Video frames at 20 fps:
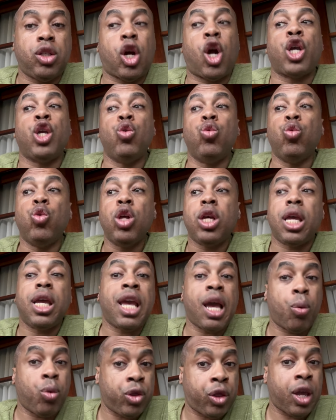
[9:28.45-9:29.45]
Are you looking
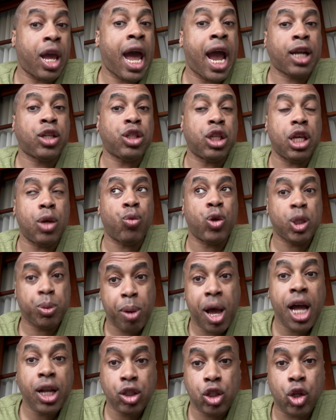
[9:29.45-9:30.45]
at what they actually
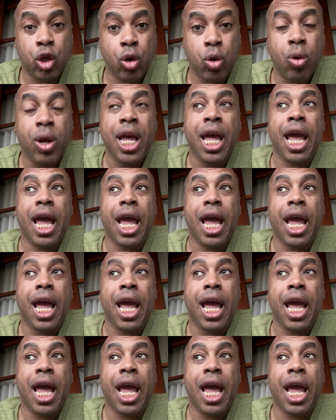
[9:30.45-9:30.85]
respond to?